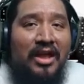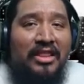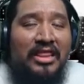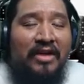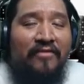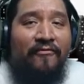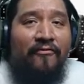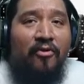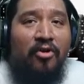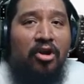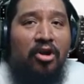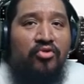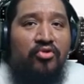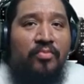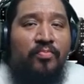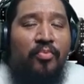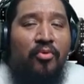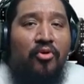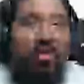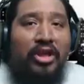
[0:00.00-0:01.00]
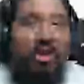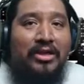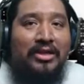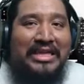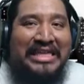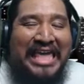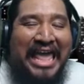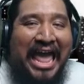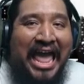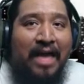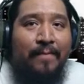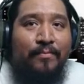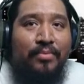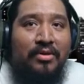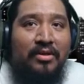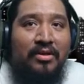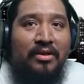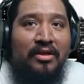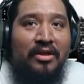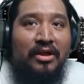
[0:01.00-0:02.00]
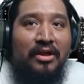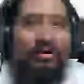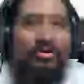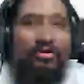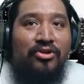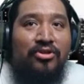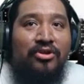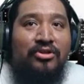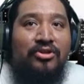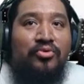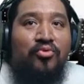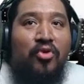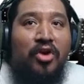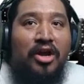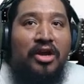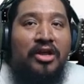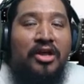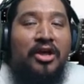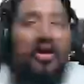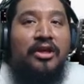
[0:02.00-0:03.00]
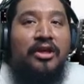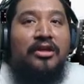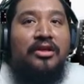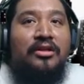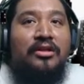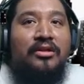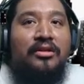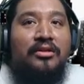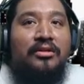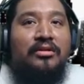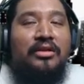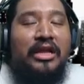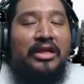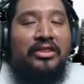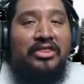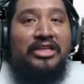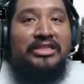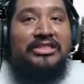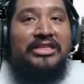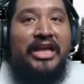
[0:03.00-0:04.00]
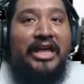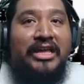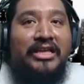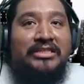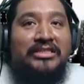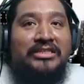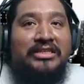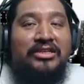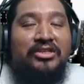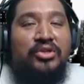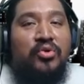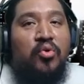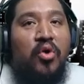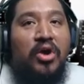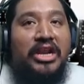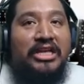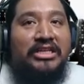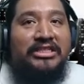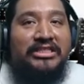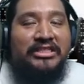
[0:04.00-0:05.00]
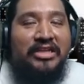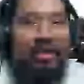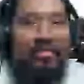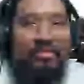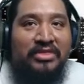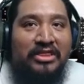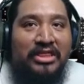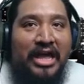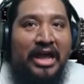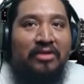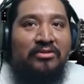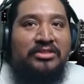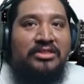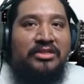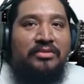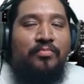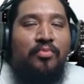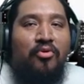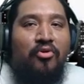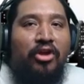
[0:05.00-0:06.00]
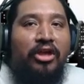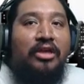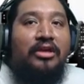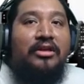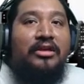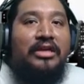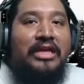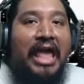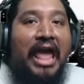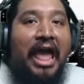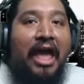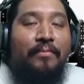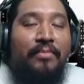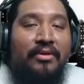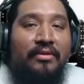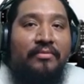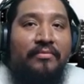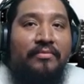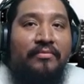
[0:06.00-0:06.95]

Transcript: that 400 point gap turned into a, in this case, 20-some thousand point gap.